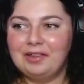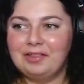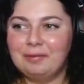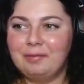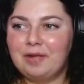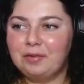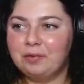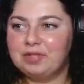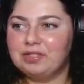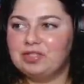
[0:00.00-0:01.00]
the mother
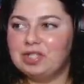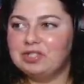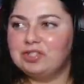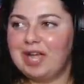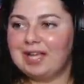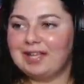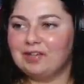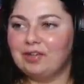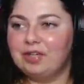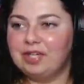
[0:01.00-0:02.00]
with the jean jacket
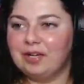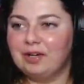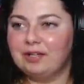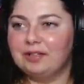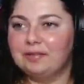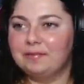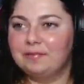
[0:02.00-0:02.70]
and hoodie on.